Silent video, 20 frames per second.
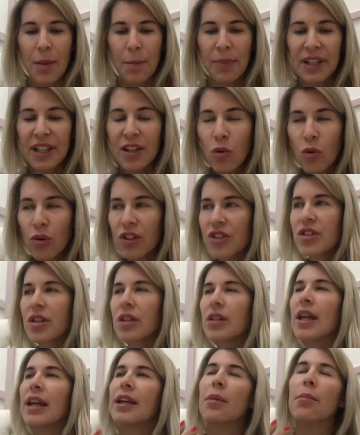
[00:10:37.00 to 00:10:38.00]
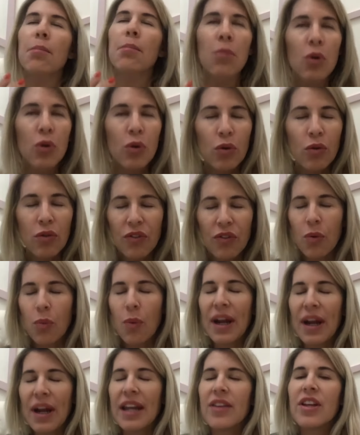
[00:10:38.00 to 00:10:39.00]
in order to like move the
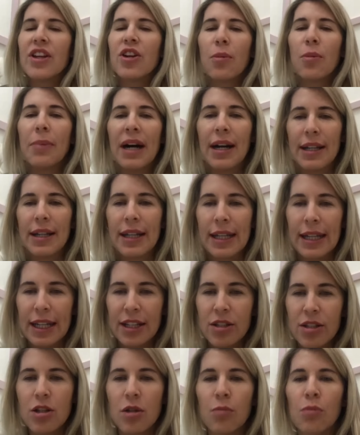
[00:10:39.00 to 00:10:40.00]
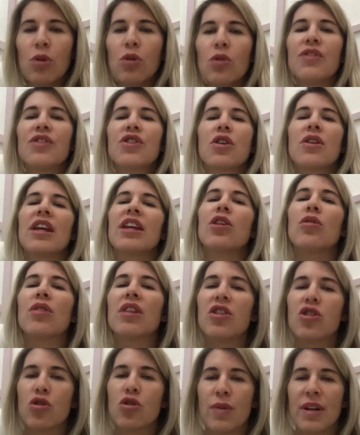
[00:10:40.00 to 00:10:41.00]
way that your body needs to move so that you can
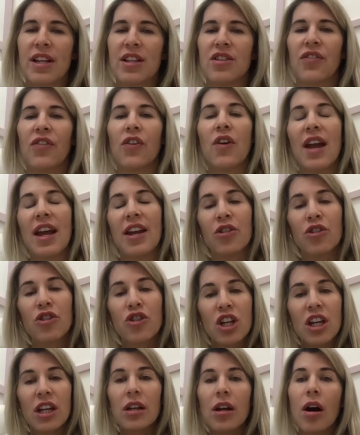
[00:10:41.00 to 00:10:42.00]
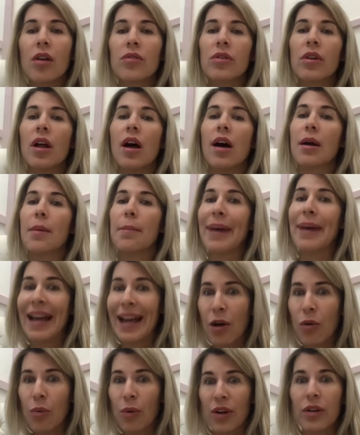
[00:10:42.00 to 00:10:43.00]
transfer energy and unlock
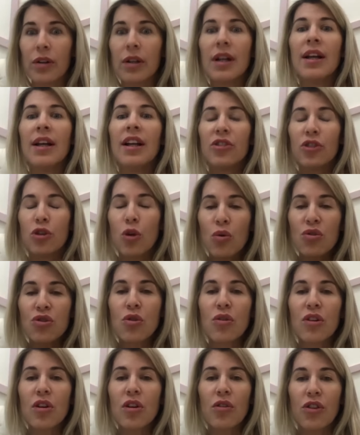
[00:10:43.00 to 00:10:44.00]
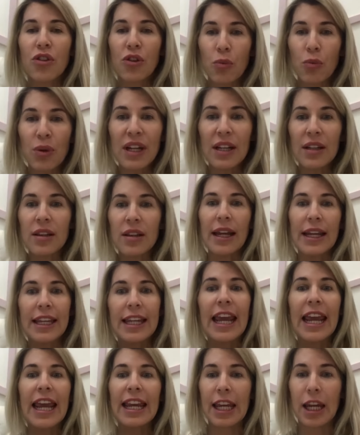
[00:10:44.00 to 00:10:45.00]
power, those are your three like
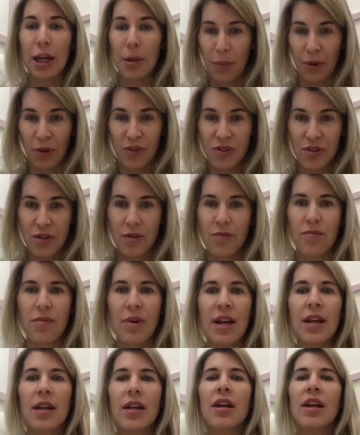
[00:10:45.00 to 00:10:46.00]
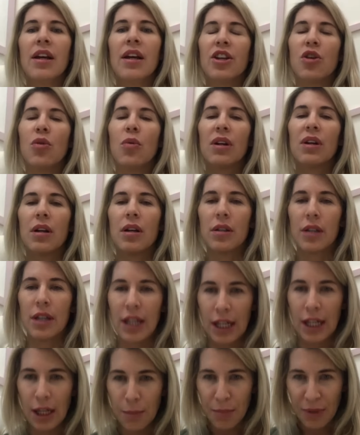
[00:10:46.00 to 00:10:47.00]
gatekeepers, right? You want to
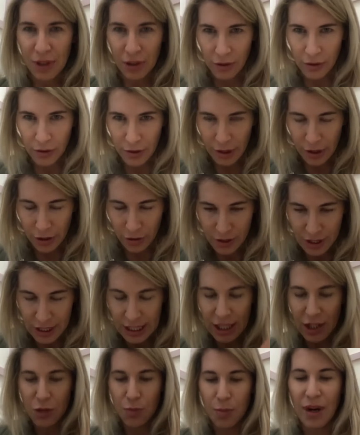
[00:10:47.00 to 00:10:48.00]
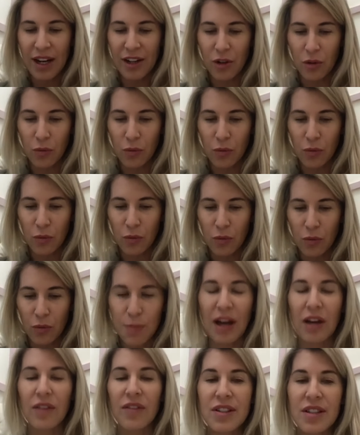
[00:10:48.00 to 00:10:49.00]
keep your T-spine or rib cage,
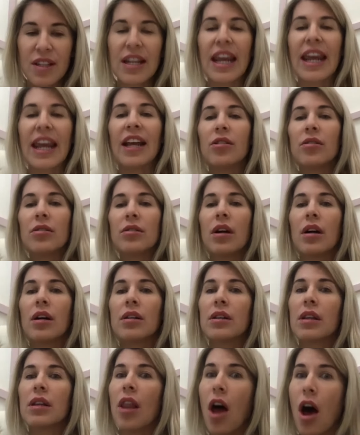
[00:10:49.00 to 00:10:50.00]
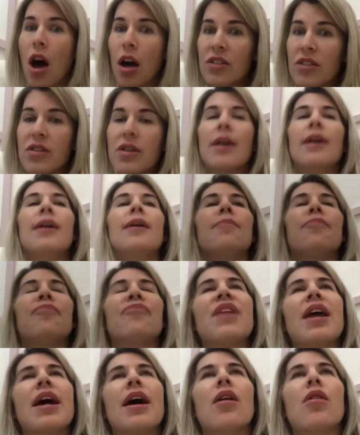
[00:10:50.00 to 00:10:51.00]
pelvis, and ankle unlocked.
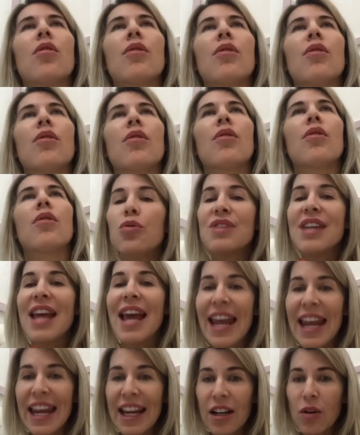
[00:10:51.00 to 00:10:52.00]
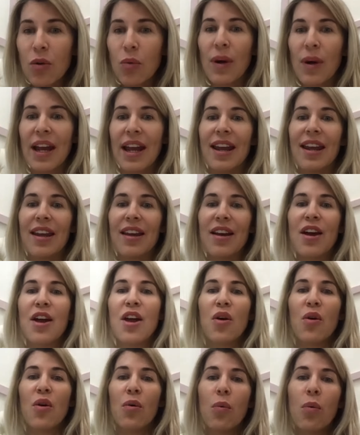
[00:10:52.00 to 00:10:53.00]
Now, if you take away
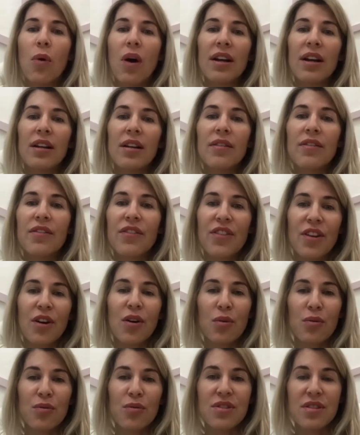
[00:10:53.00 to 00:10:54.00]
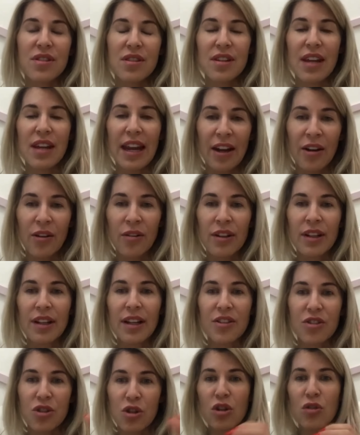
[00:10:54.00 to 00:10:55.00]
one of those
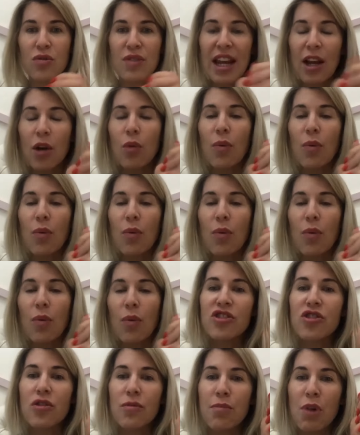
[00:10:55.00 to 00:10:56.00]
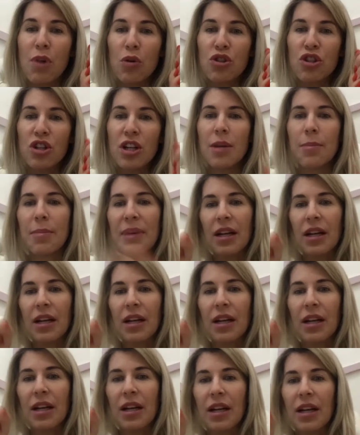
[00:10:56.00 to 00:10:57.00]
areas, or you take away the range of motion, it becomes
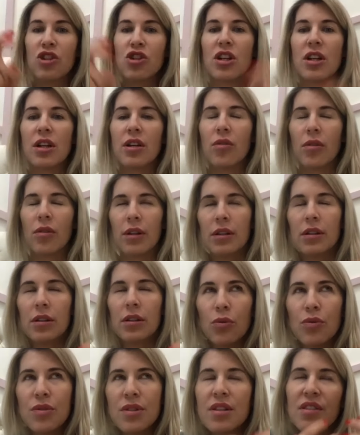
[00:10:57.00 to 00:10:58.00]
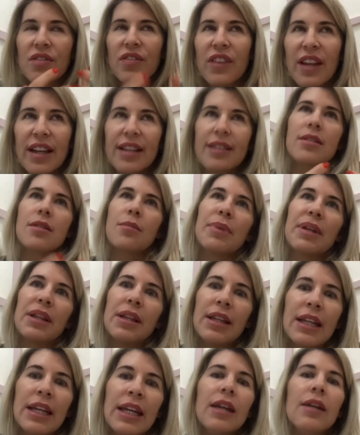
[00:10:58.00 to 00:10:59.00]
rigid or it loses
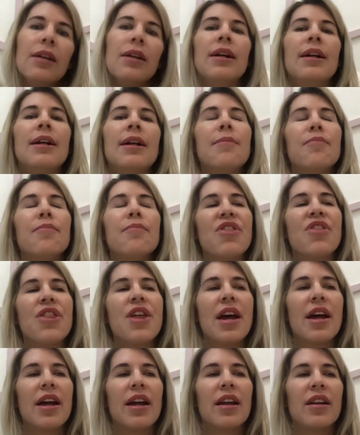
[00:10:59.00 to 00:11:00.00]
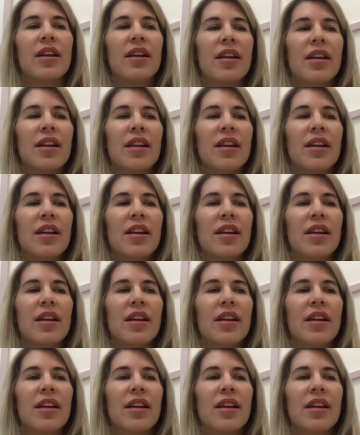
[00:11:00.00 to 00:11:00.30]
flexibility, then